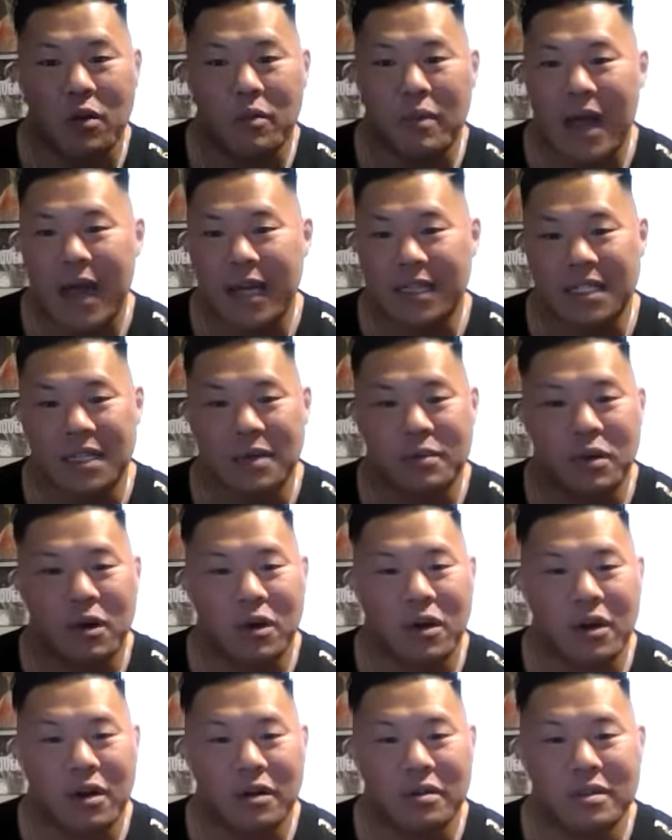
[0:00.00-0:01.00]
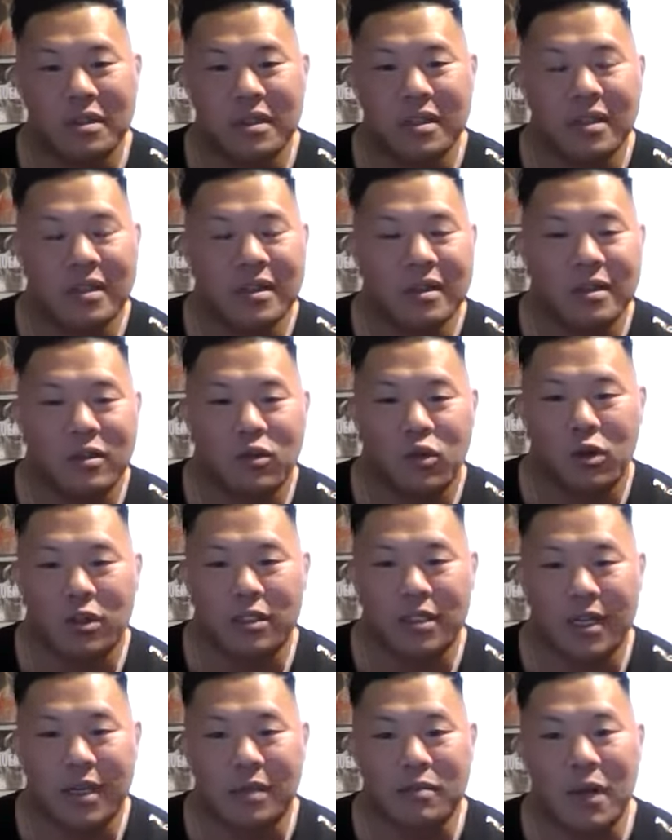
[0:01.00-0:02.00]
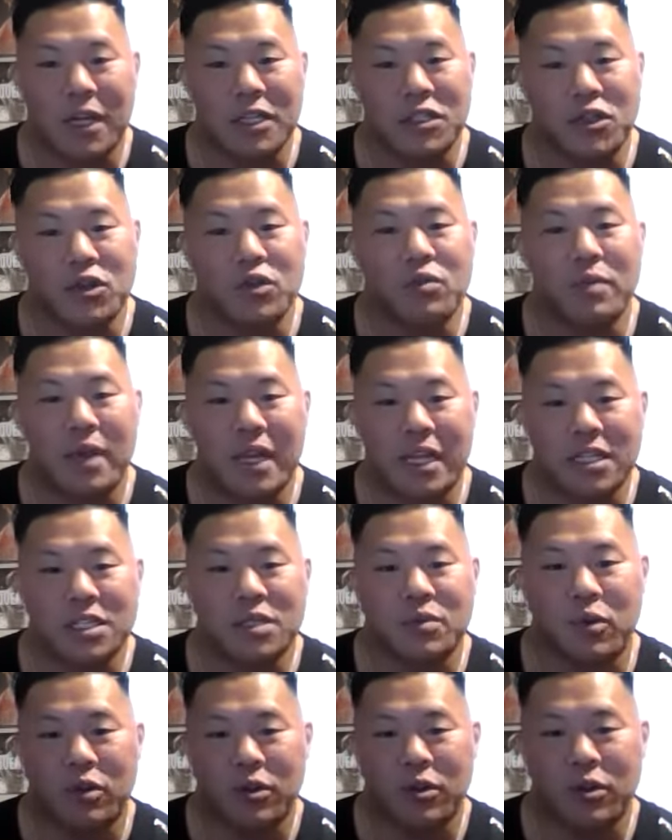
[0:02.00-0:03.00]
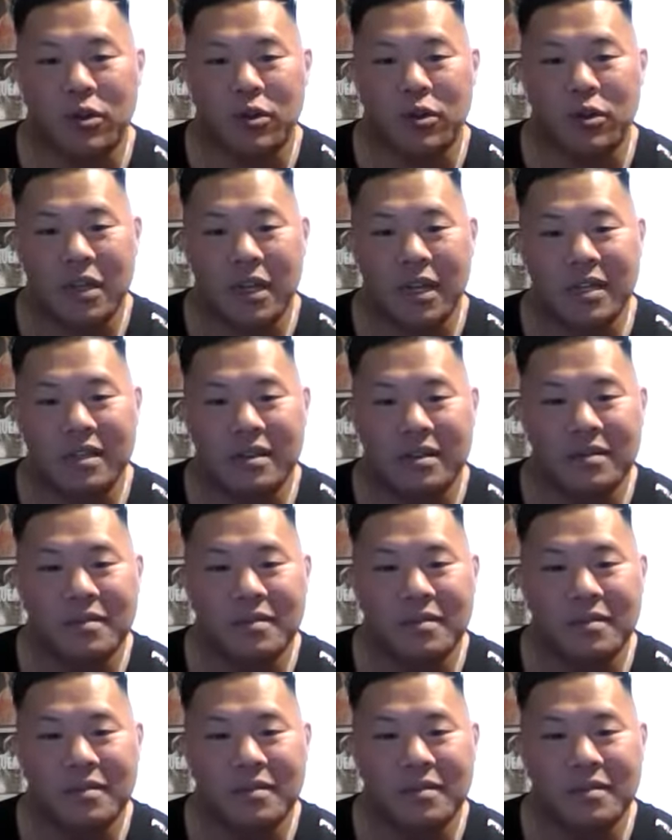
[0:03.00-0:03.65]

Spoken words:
Basketball were like my two main sports I played,